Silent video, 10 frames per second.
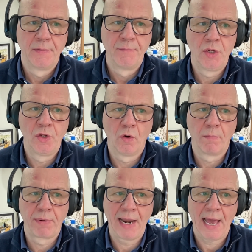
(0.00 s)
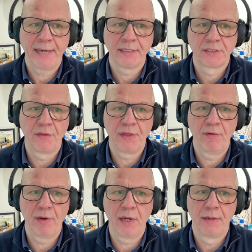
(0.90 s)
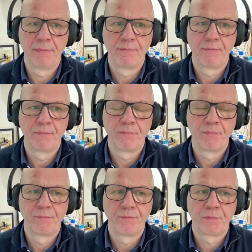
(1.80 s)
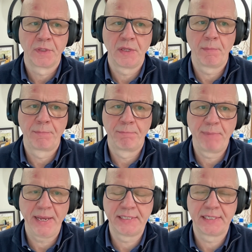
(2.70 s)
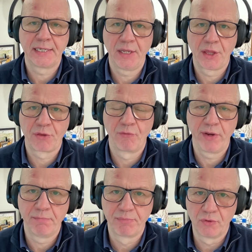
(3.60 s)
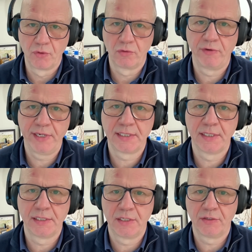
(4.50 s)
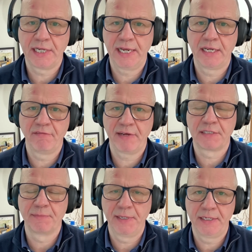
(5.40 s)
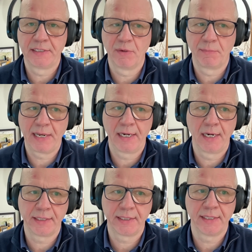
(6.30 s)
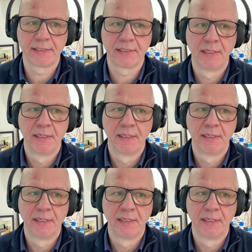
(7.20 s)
your plan. So there are basically 3 broad reasons you'd take investment into a plan like this.